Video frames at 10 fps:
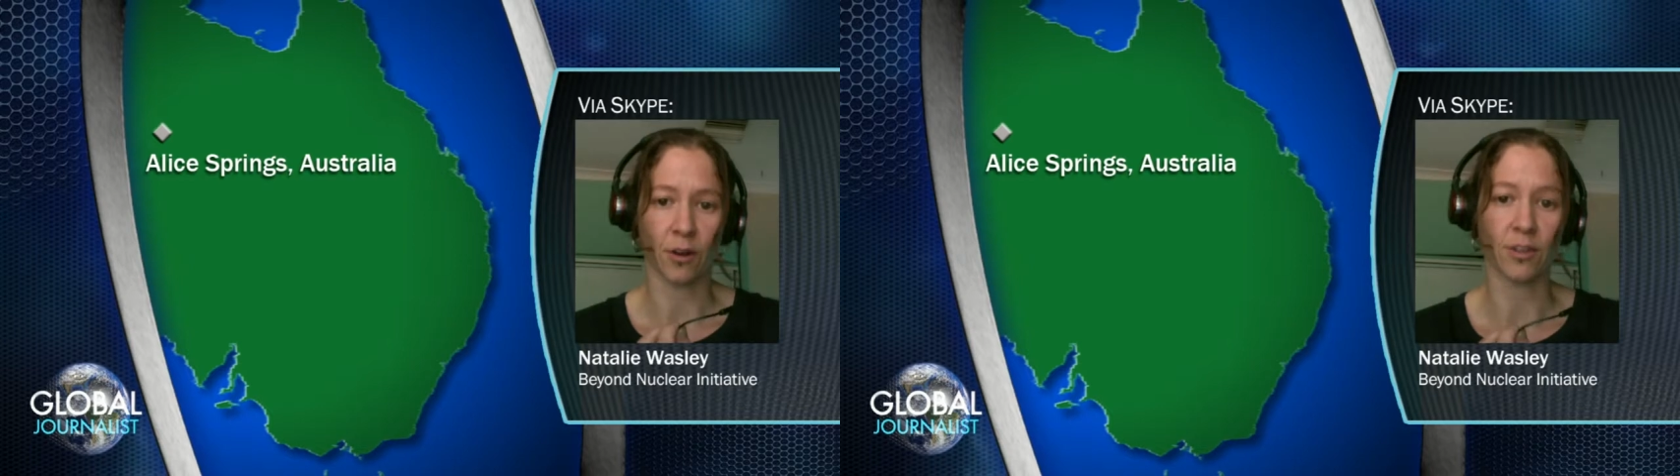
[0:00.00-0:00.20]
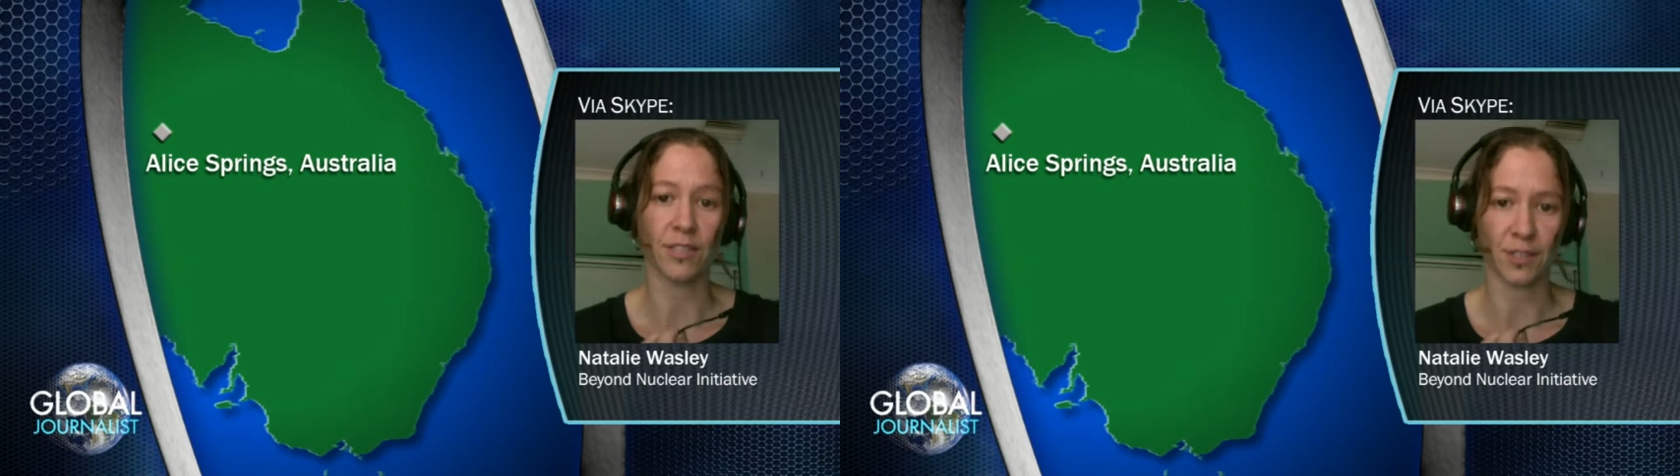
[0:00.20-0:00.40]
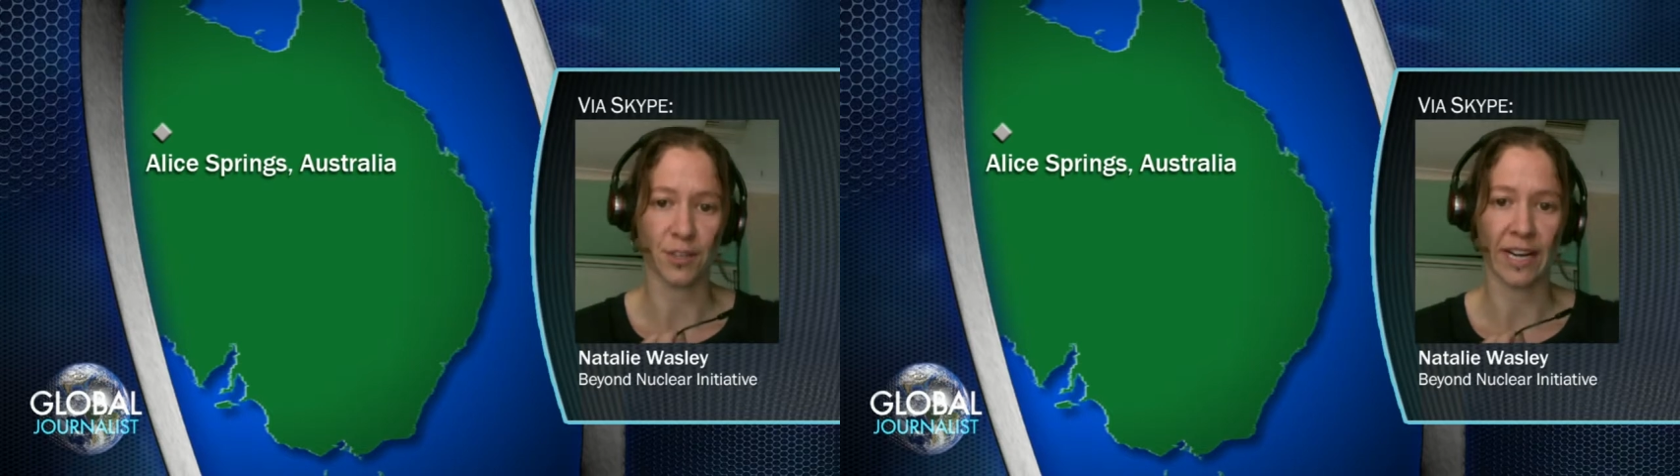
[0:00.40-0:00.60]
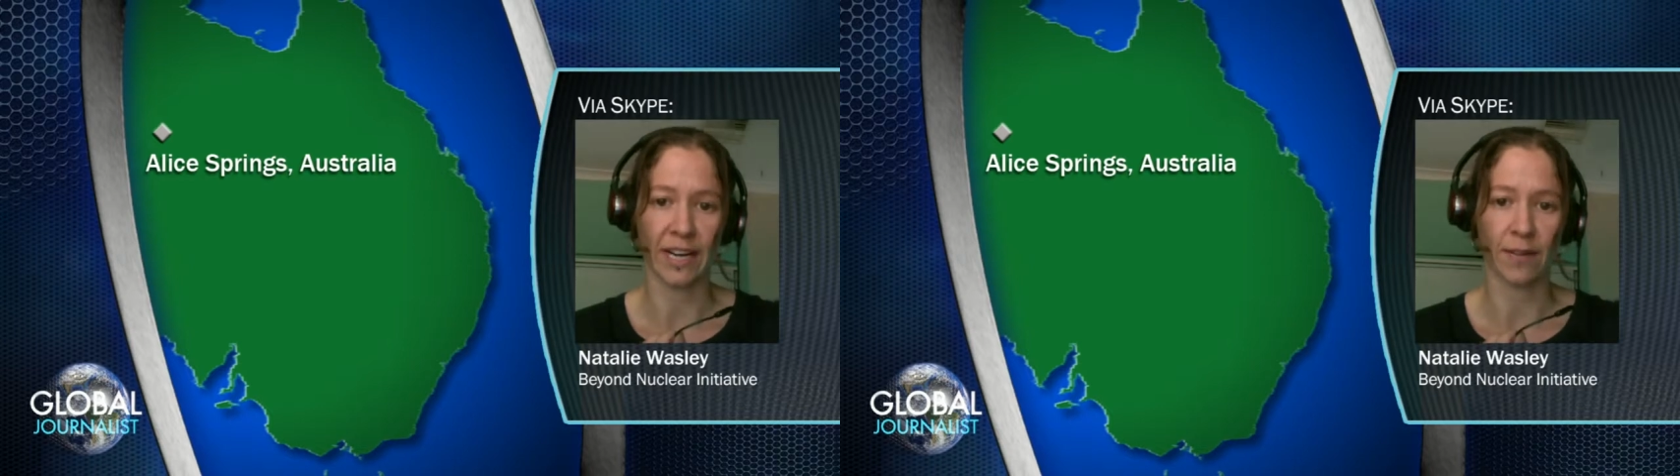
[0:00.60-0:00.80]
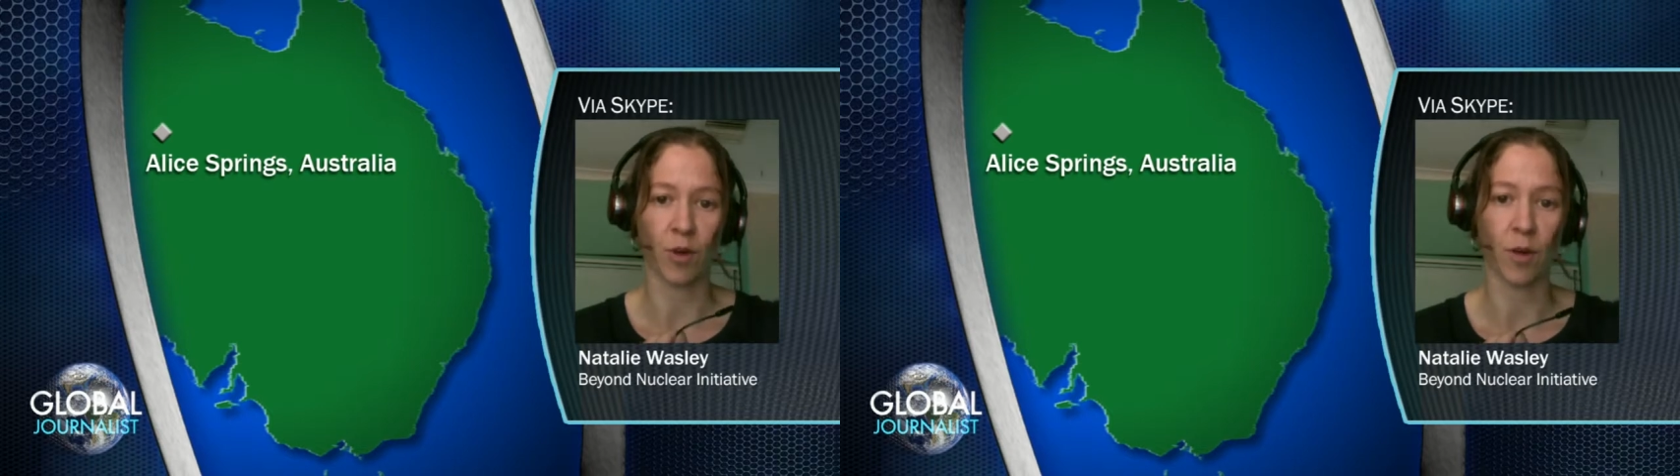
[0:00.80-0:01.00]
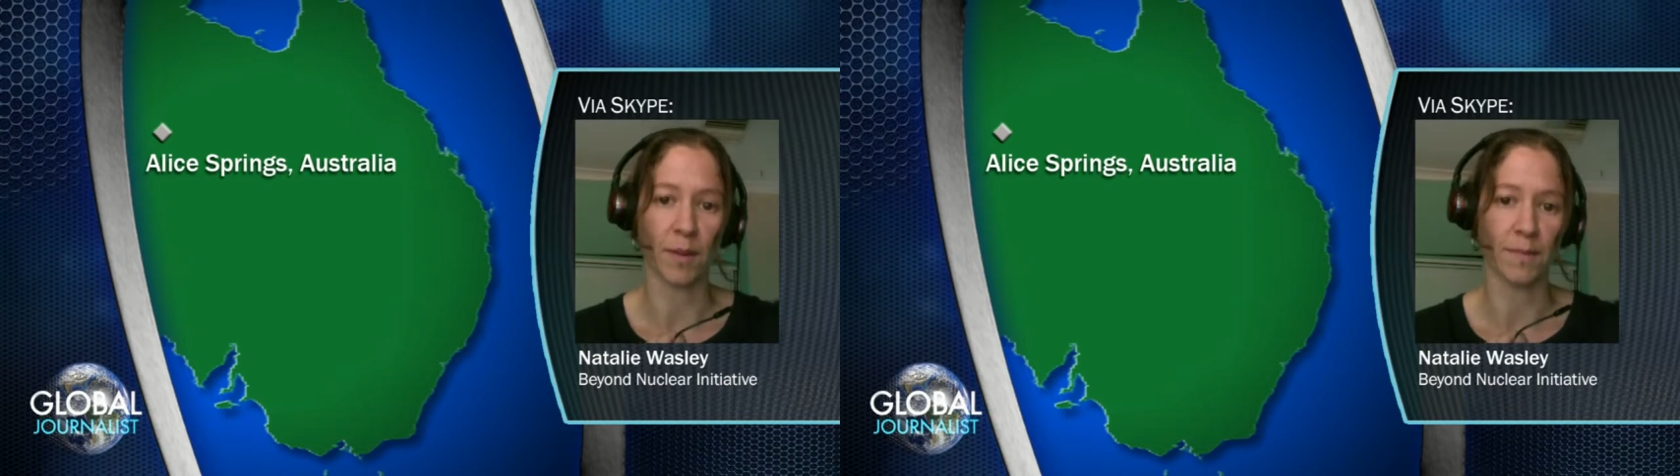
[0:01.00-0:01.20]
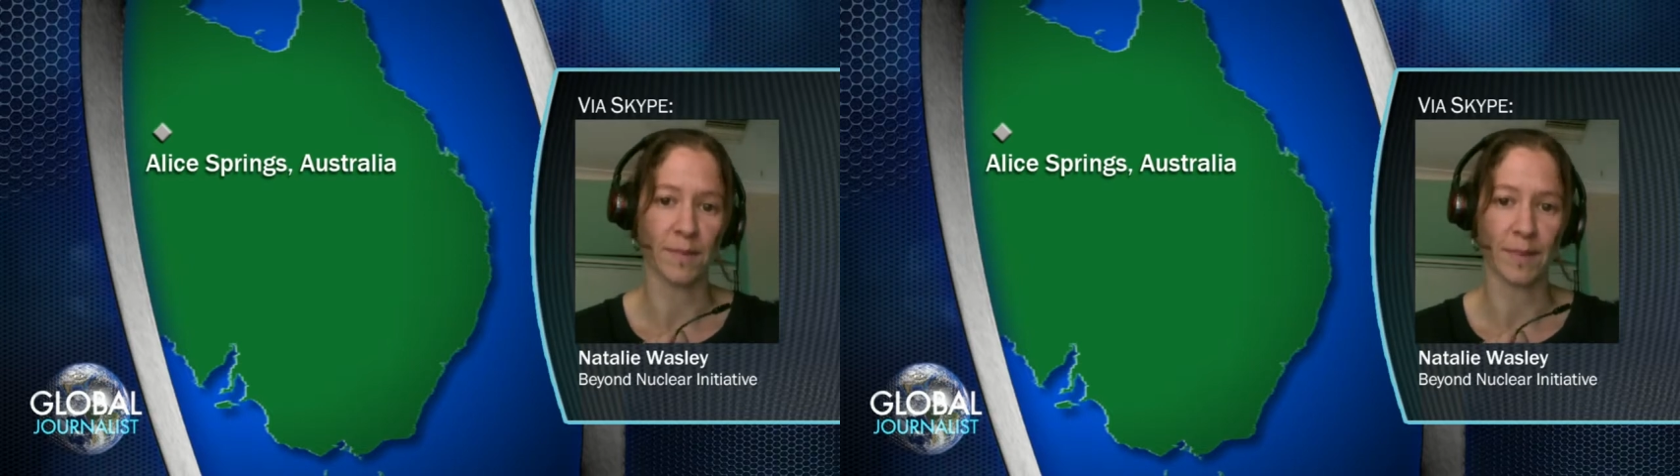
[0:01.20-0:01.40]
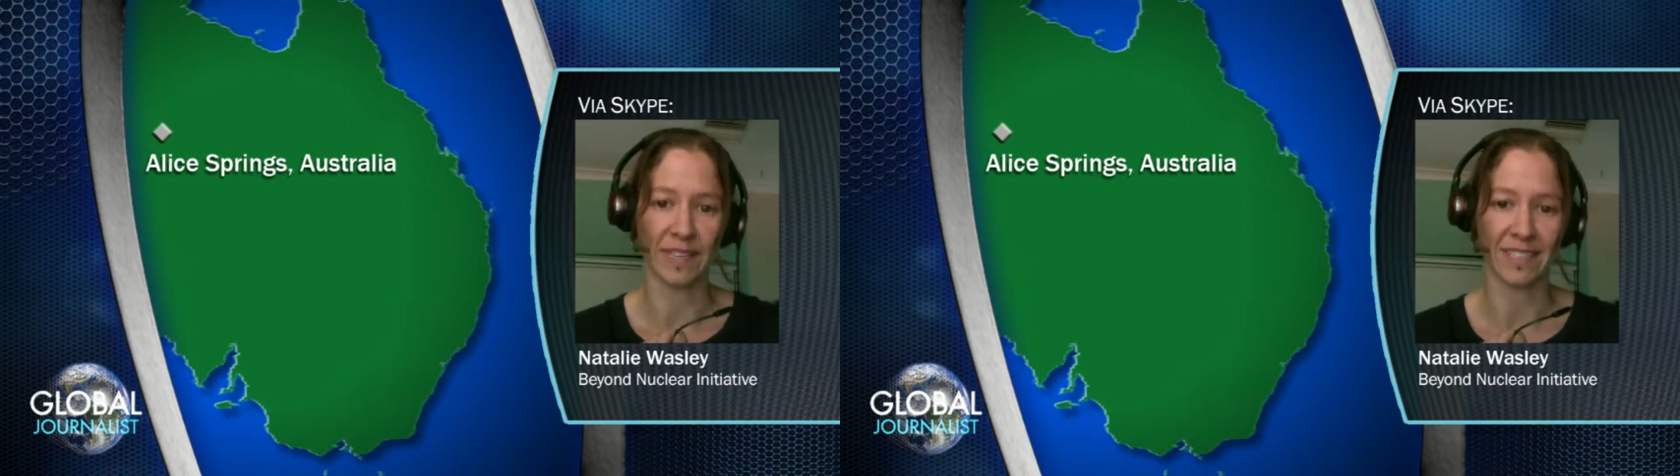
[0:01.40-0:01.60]
concentrating
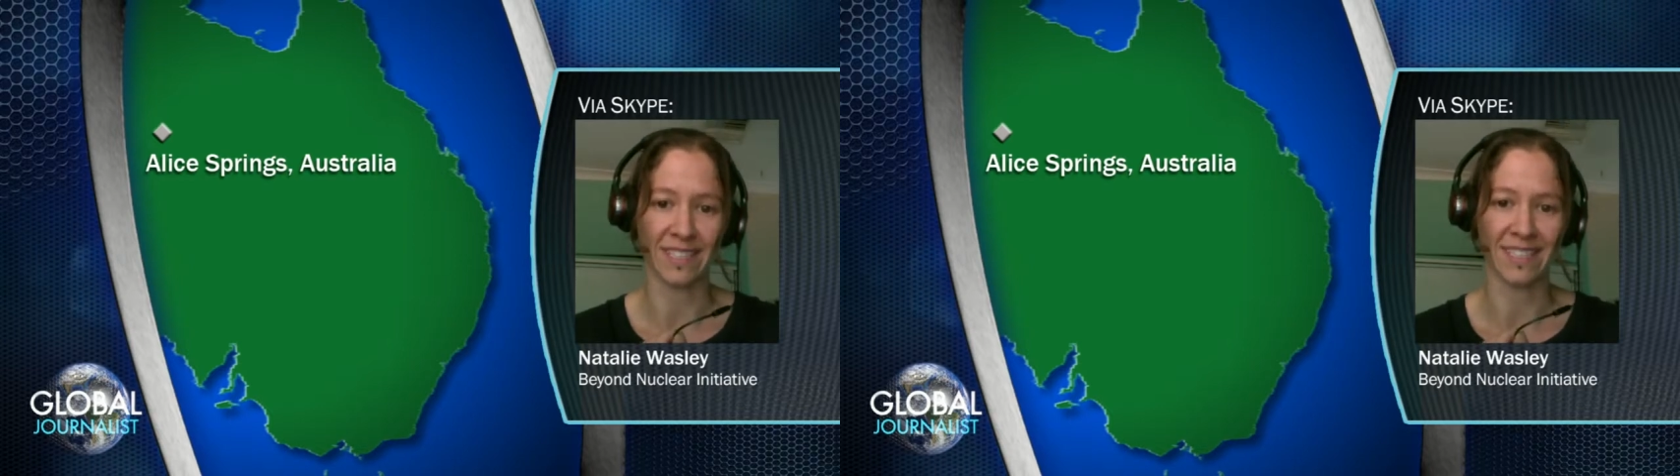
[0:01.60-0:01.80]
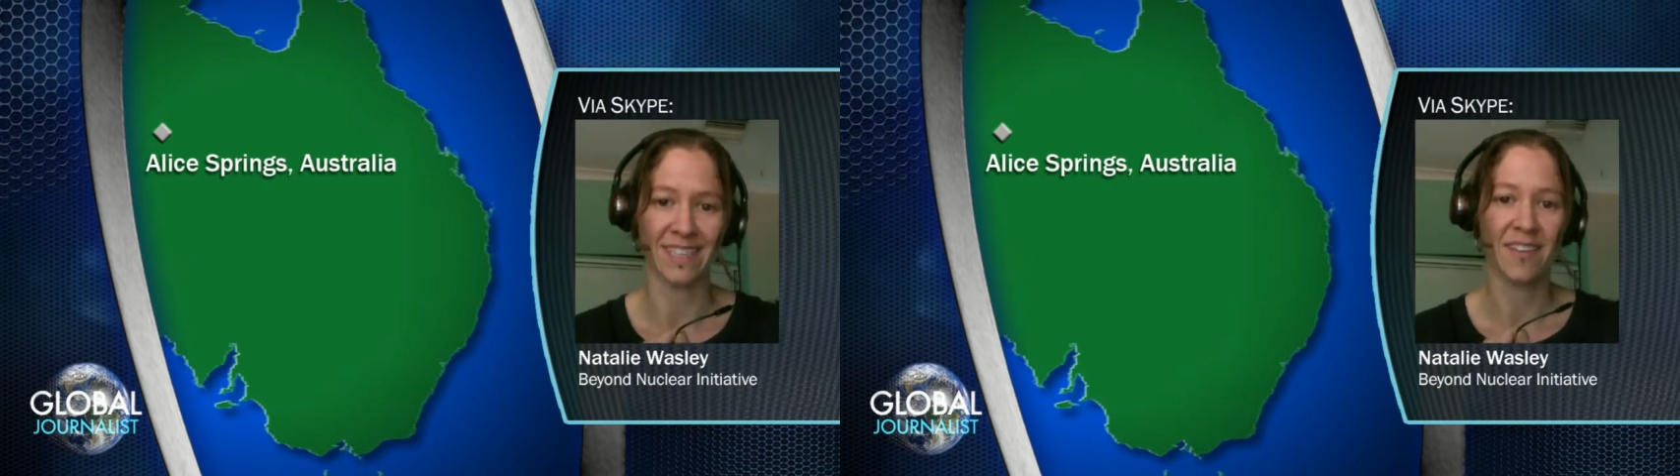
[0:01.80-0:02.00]
problems because